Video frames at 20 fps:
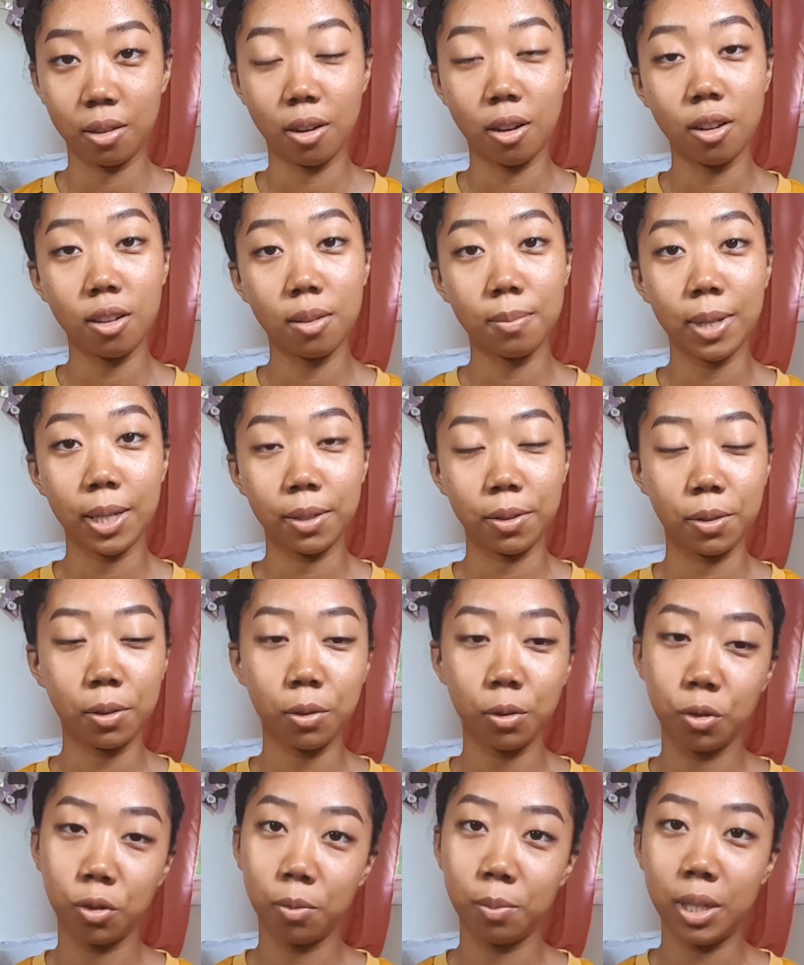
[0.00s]
All my
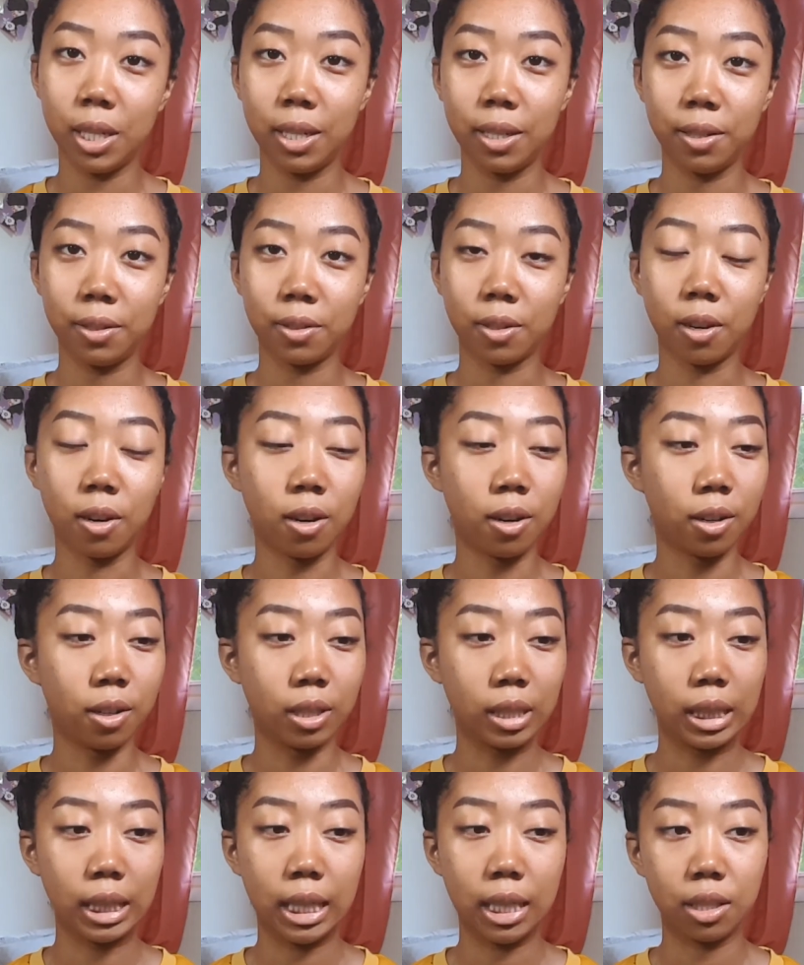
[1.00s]
social medias are
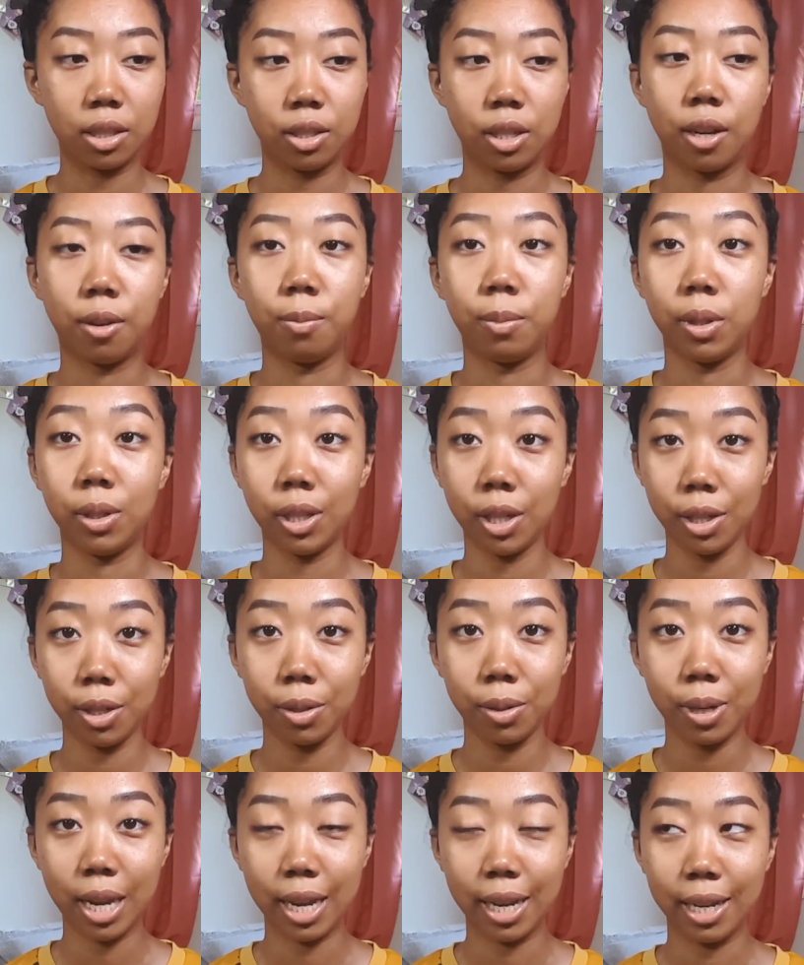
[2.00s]
linked down
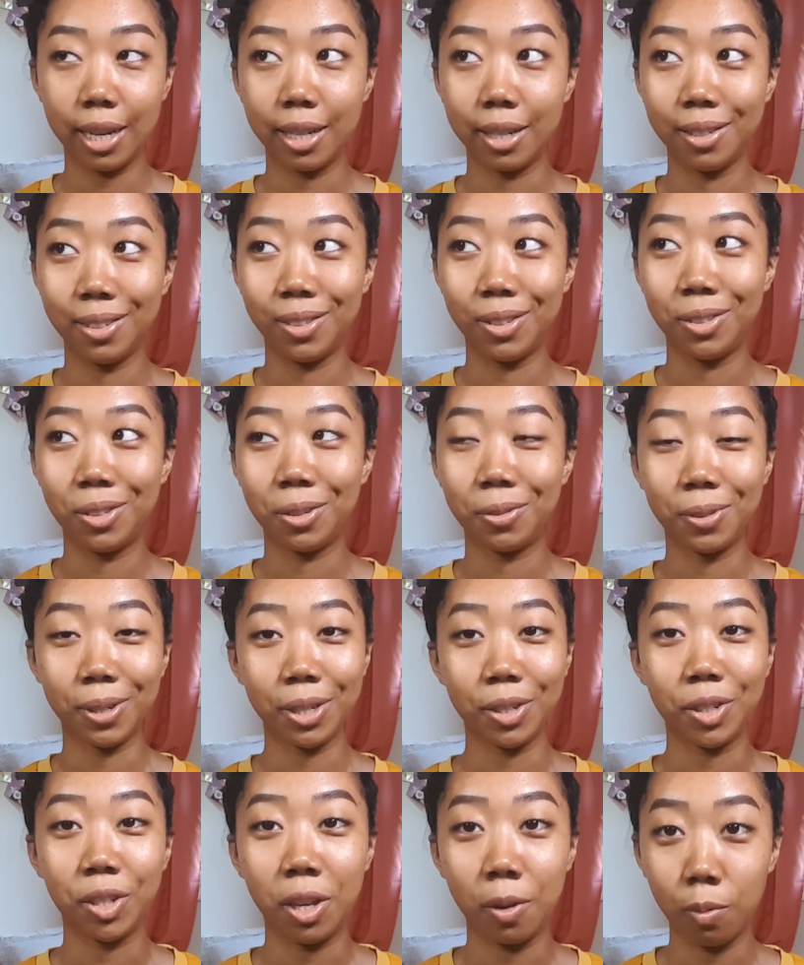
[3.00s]
below, and don't
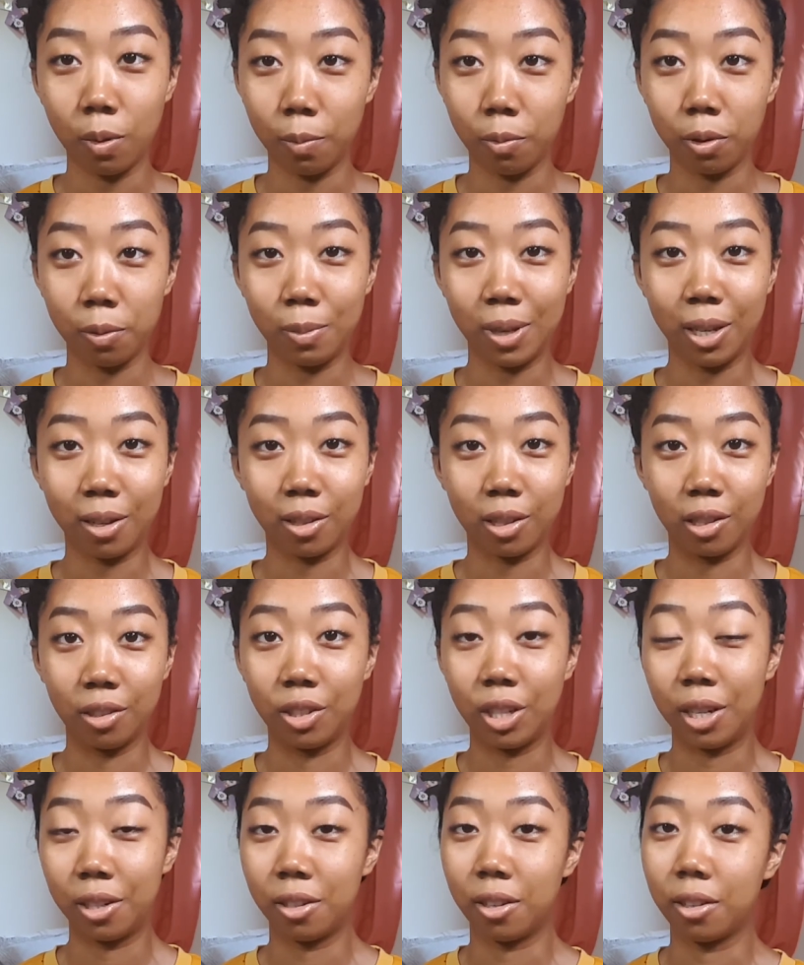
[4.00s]
forget to keep up with me on
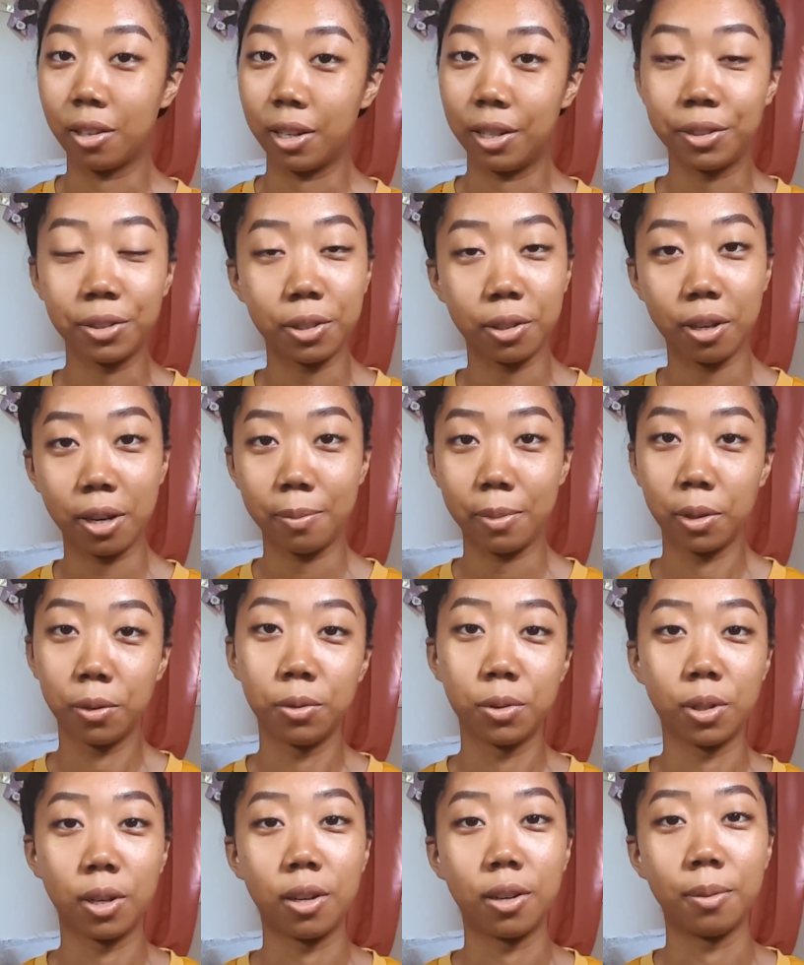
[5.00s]
TikTok and Instagram.
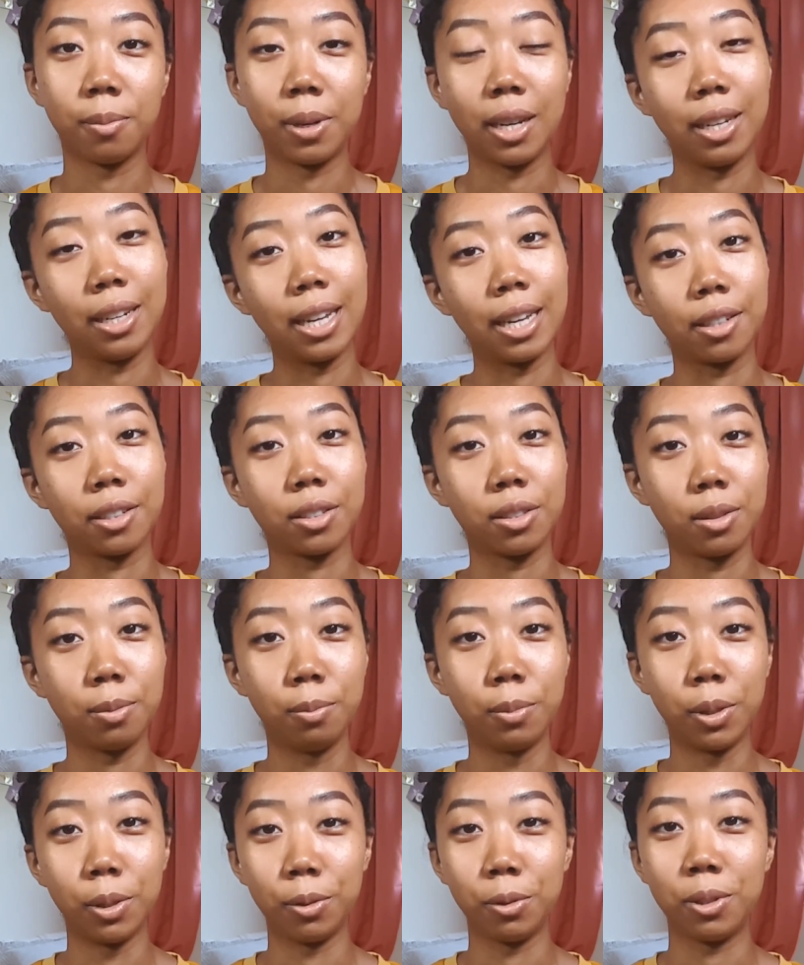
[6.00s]
Those are my next
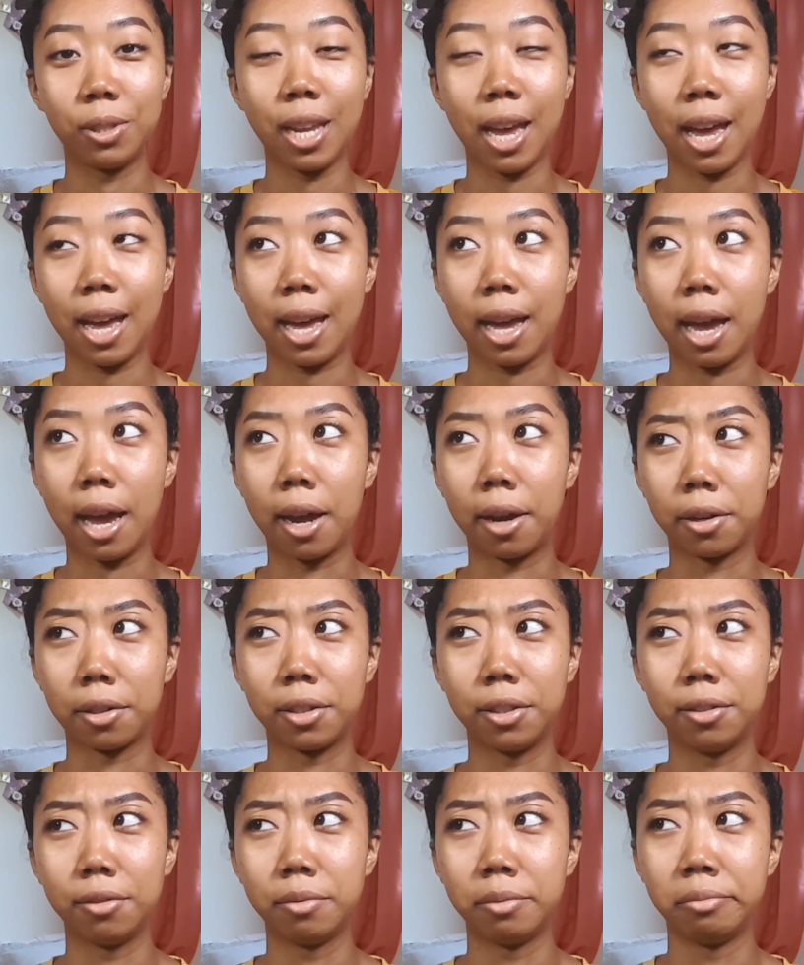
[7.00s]
most
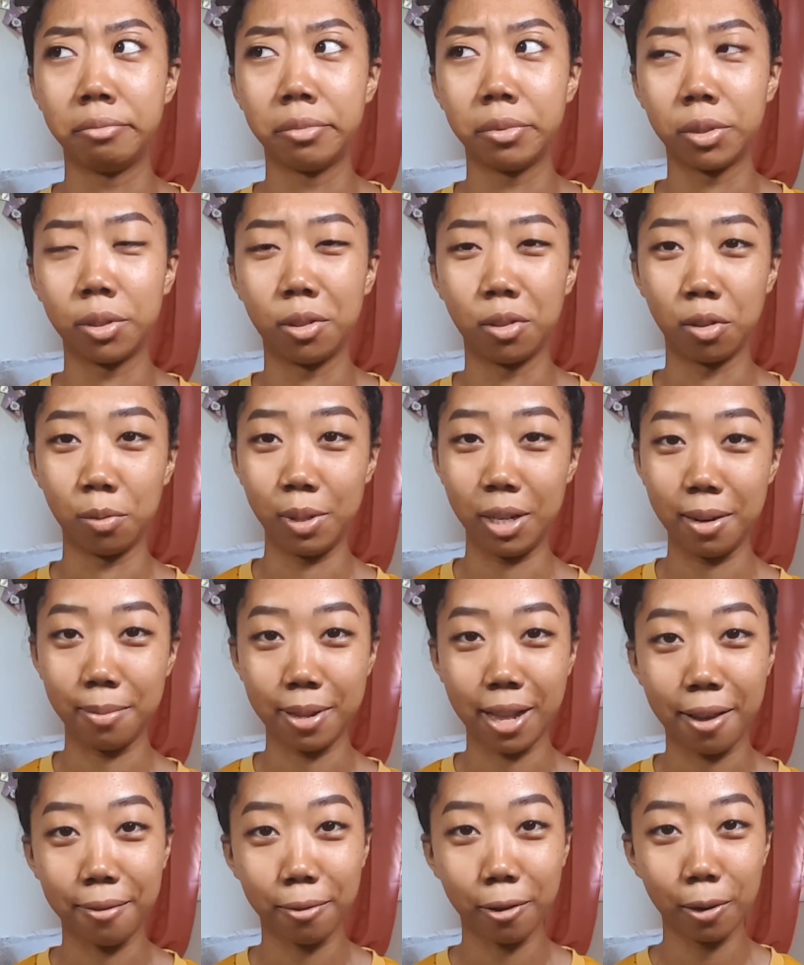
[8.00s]
active social media
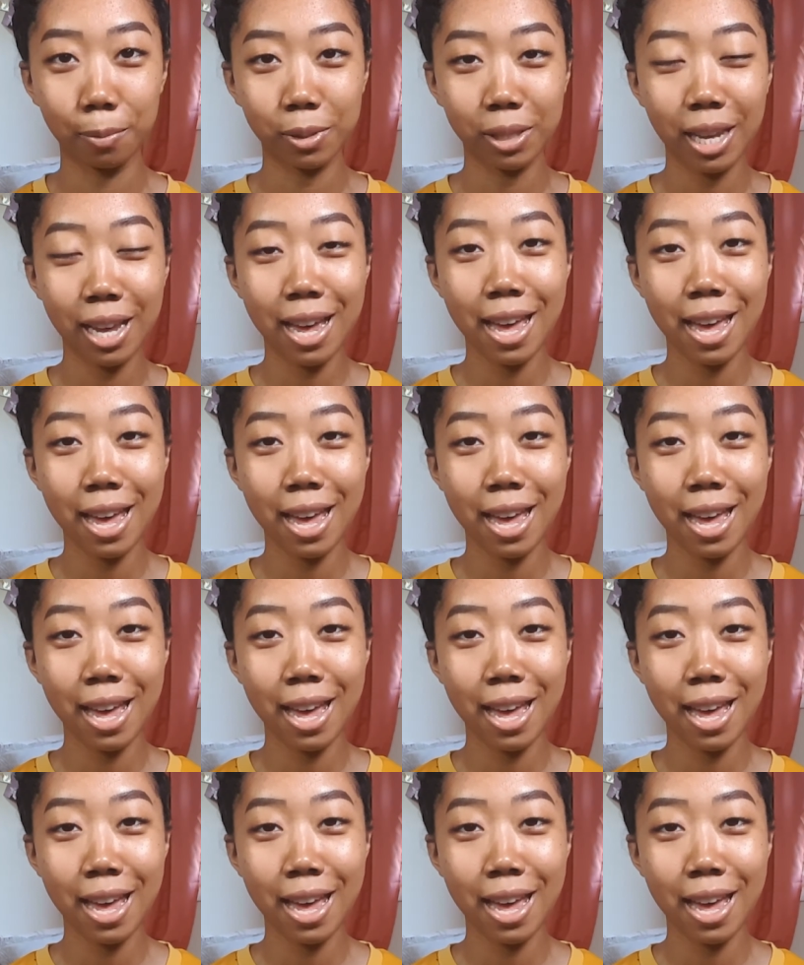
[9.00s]
platforms.